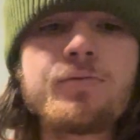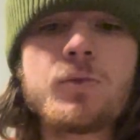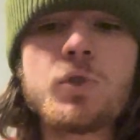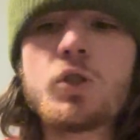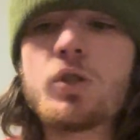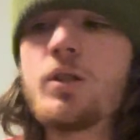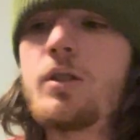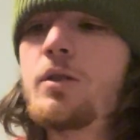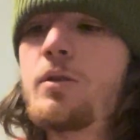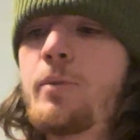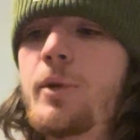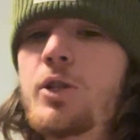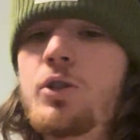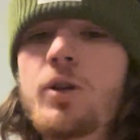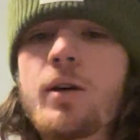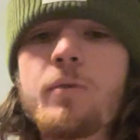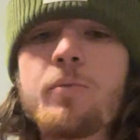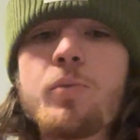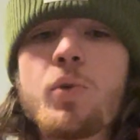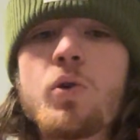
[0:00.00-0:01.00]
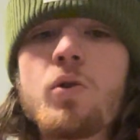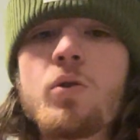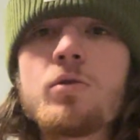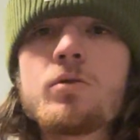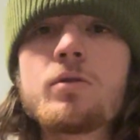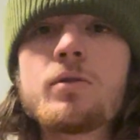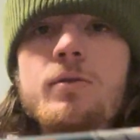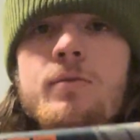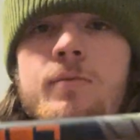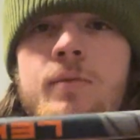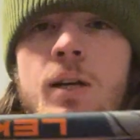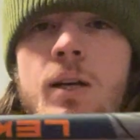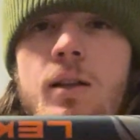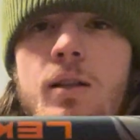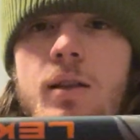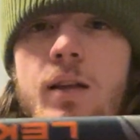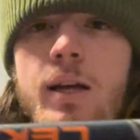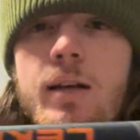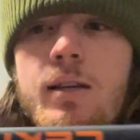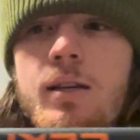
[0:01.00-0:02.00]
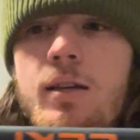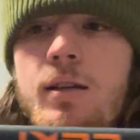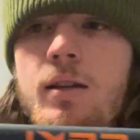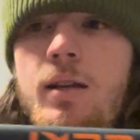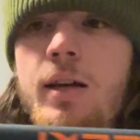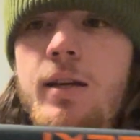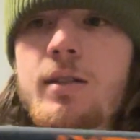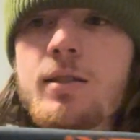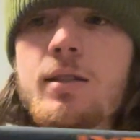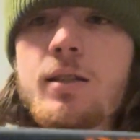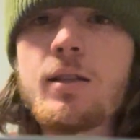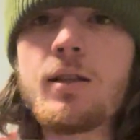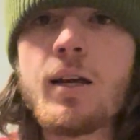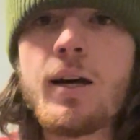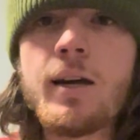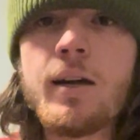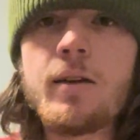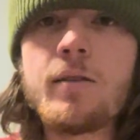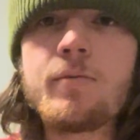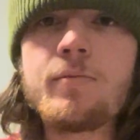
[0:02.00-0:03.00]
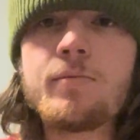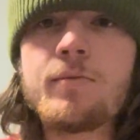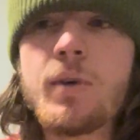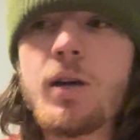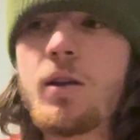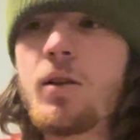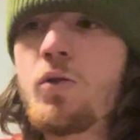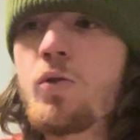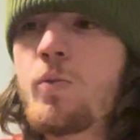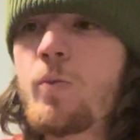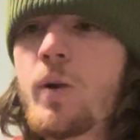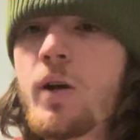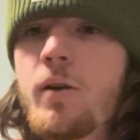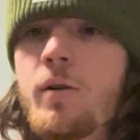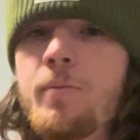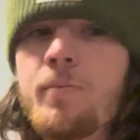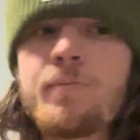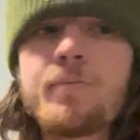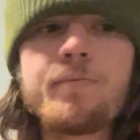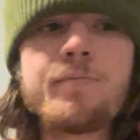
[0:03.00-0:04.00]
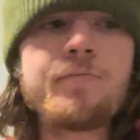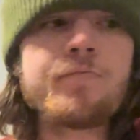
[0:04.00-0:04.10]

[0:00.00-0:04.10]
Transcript: So these are my trekking poles. Lucky Legacy Light, aluminum.